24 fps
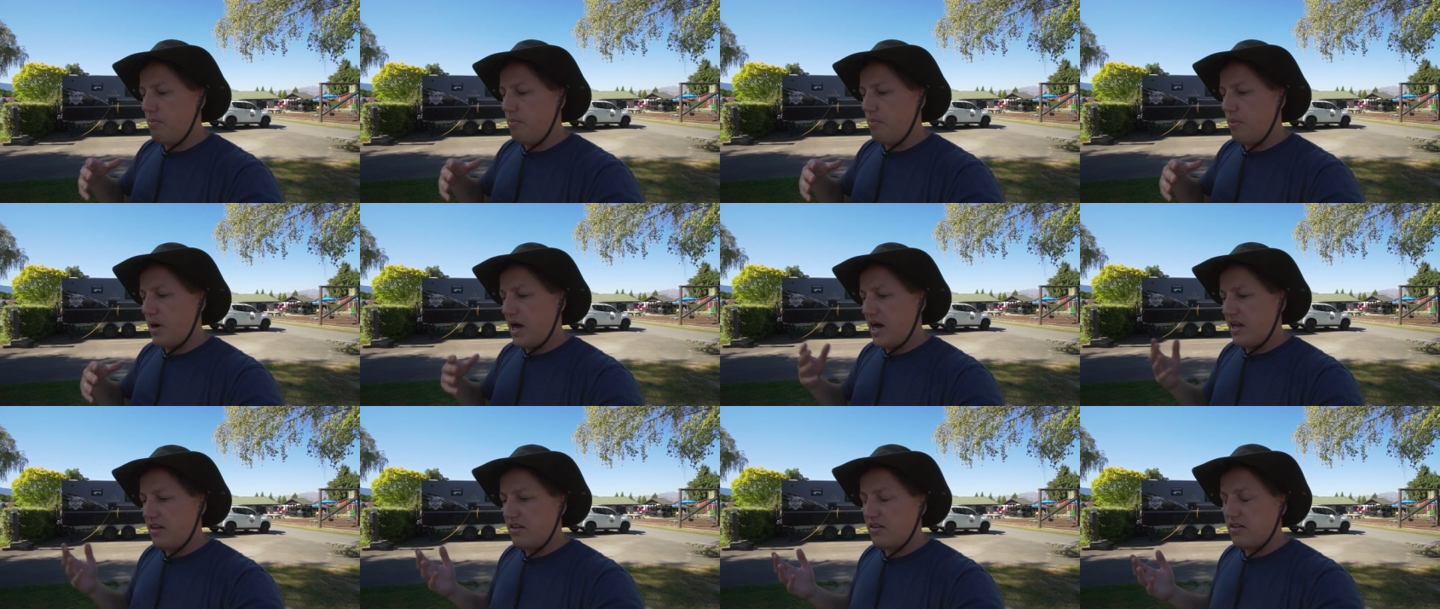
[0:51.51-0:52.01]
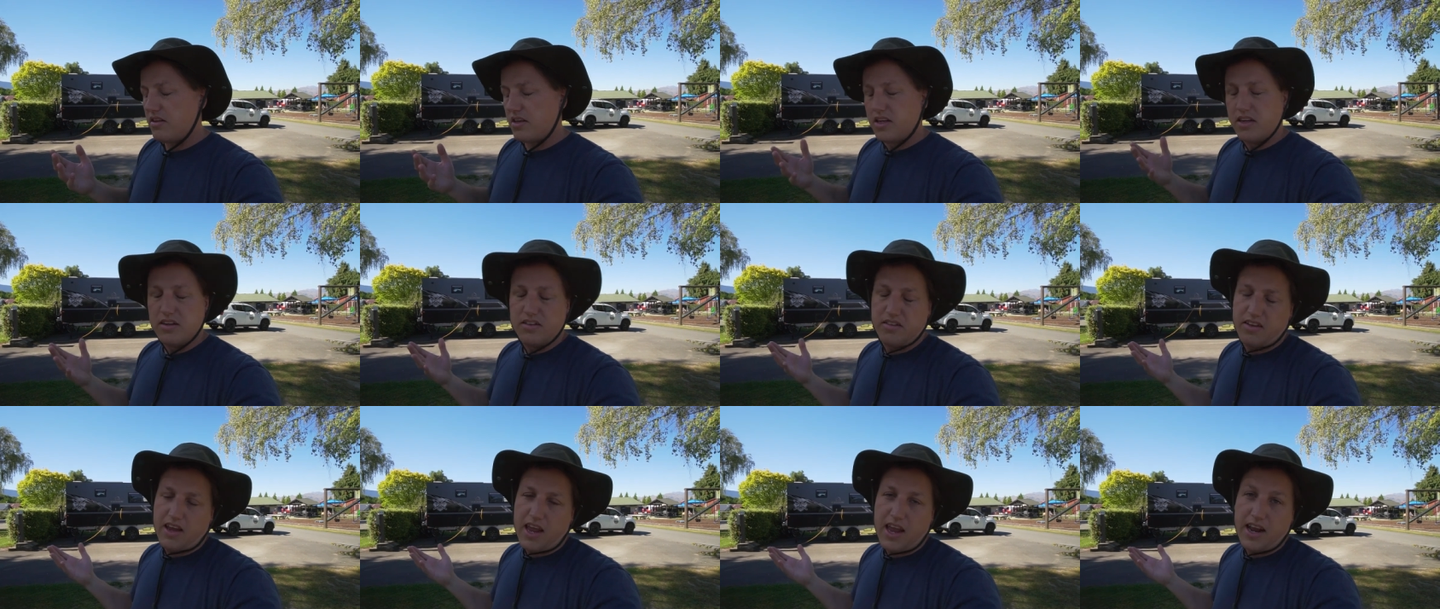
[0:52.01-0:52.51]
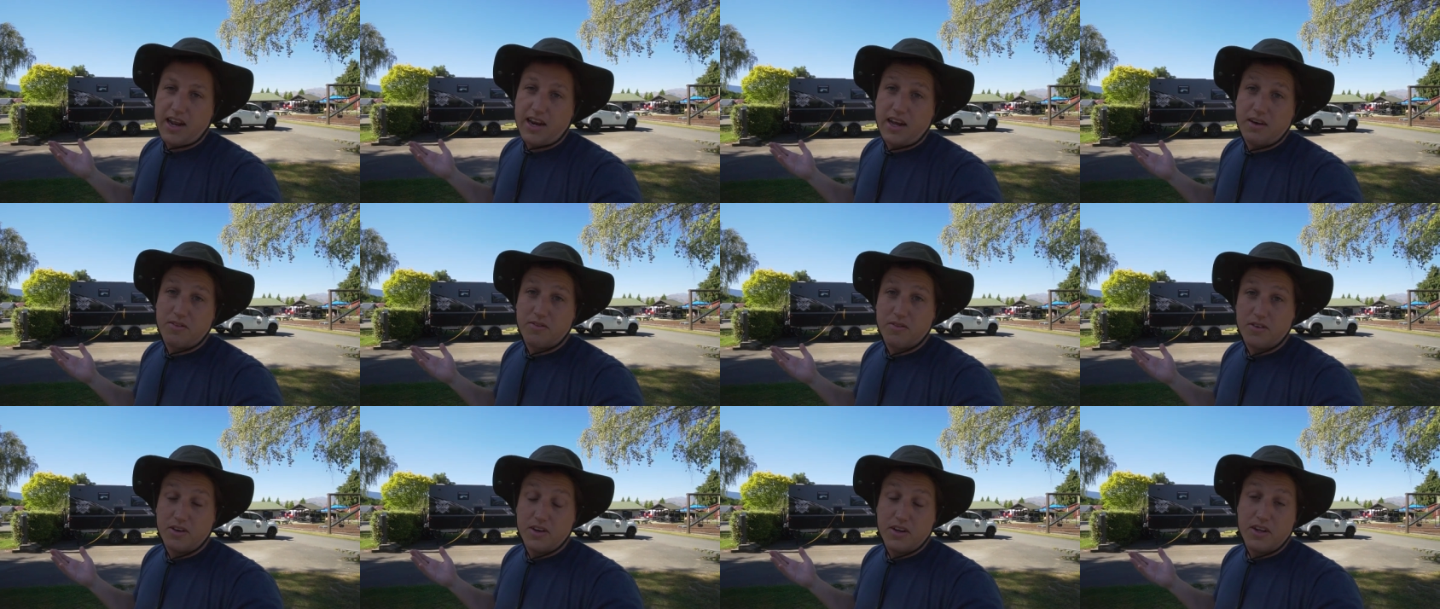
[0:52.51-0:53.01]
but the kids are hanging
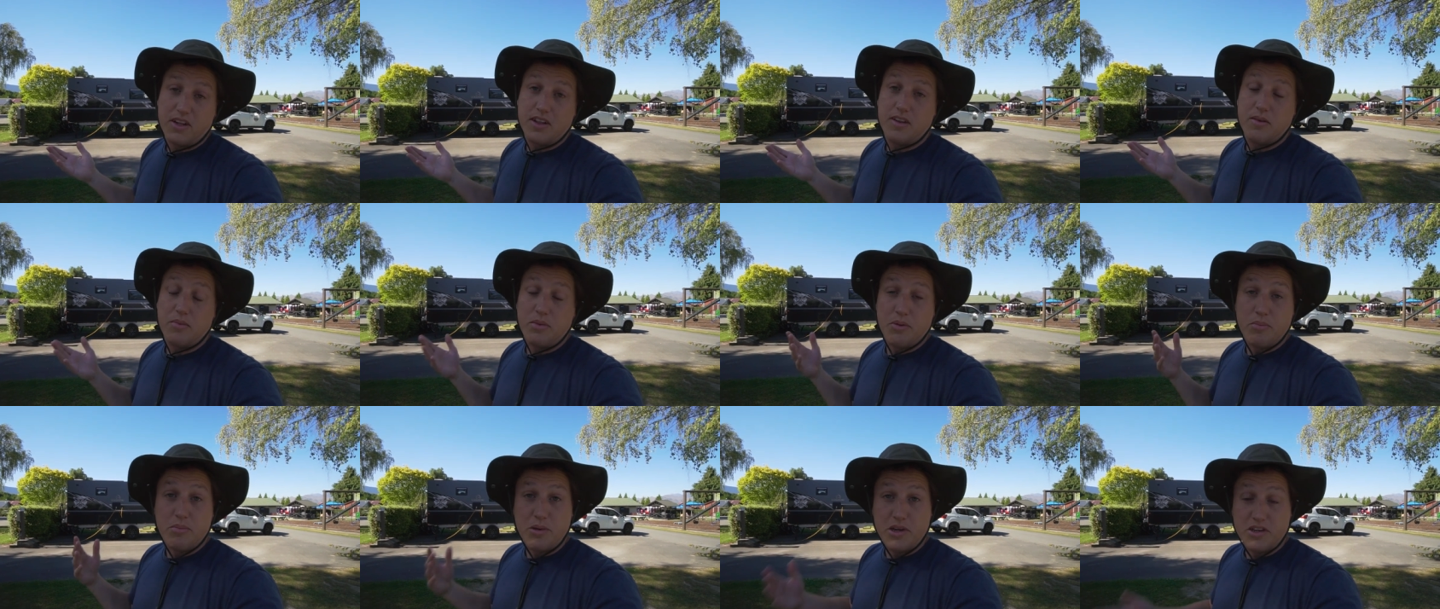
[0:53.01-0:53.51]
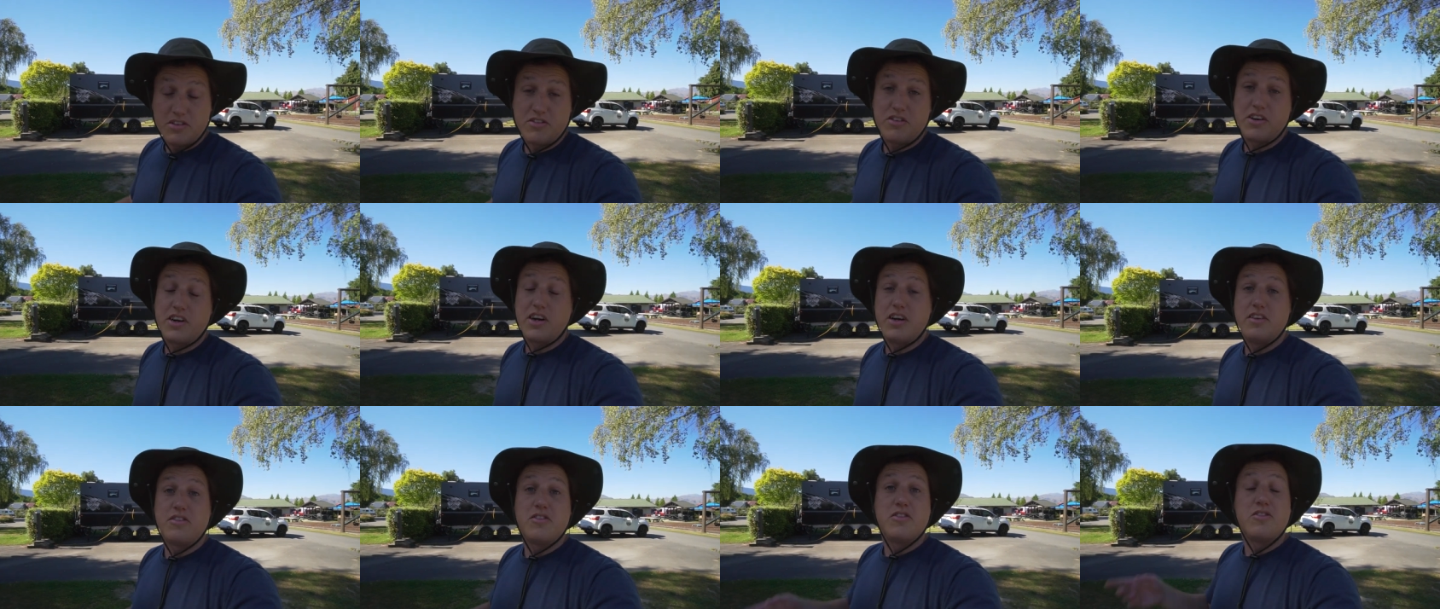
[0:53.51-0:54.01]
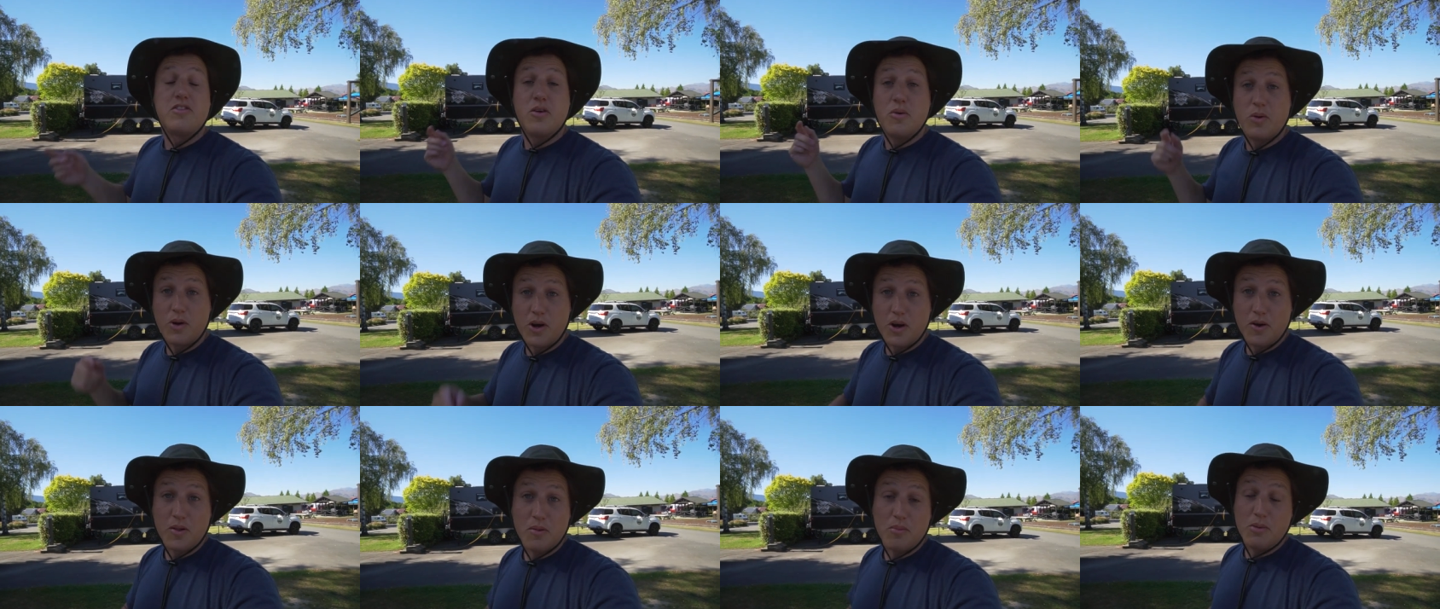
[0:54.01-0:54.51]
out for it and they've been pestering us, so
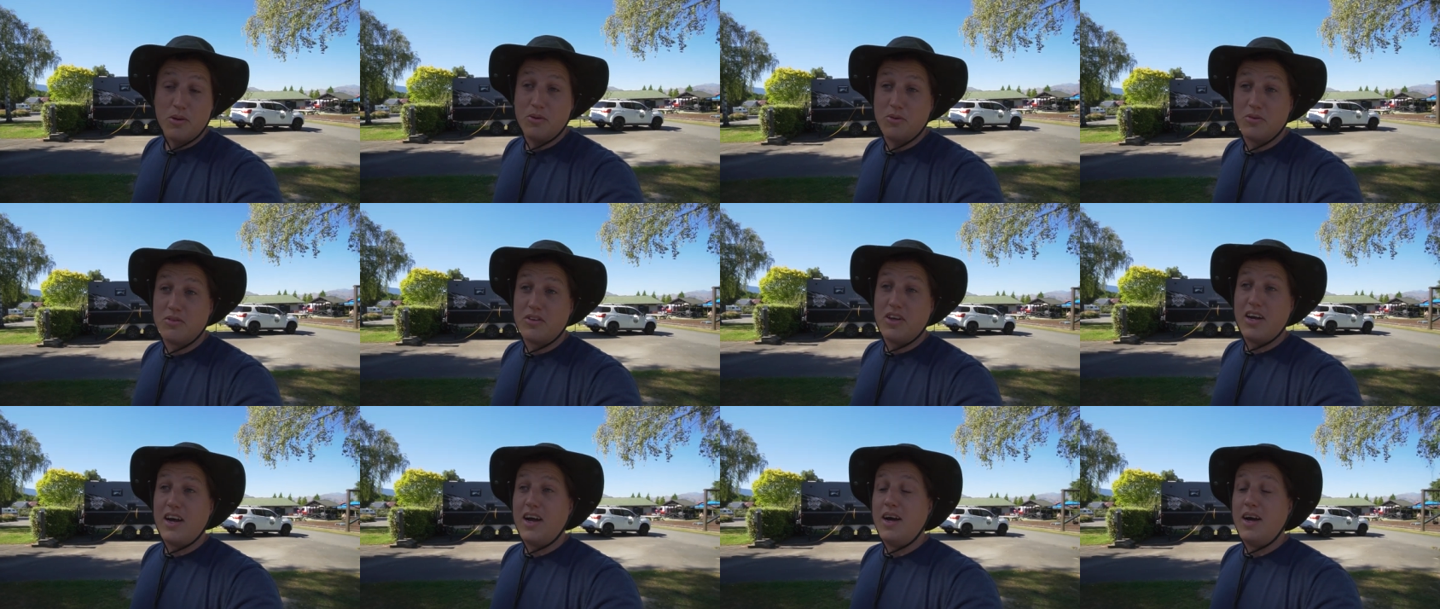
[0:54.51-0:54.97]
we'll go to the pools.